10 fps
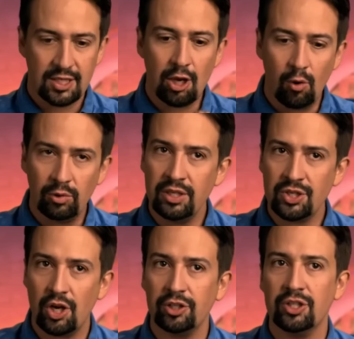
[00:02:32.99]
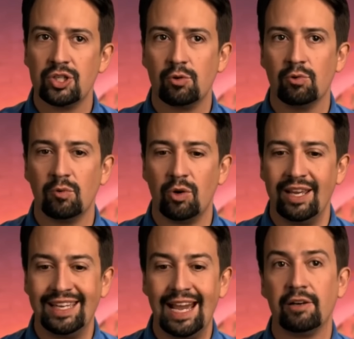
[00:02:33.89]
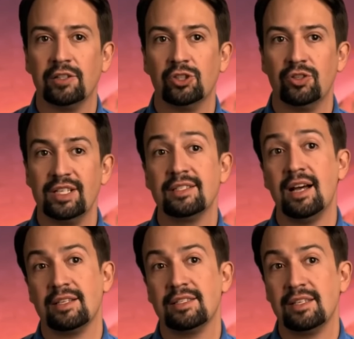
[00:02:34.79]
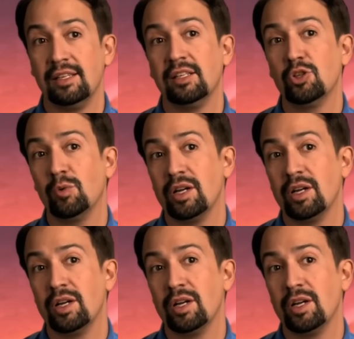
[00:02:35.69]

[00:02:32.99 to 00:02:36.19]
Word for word: it's the only song in the score where a character is not singing to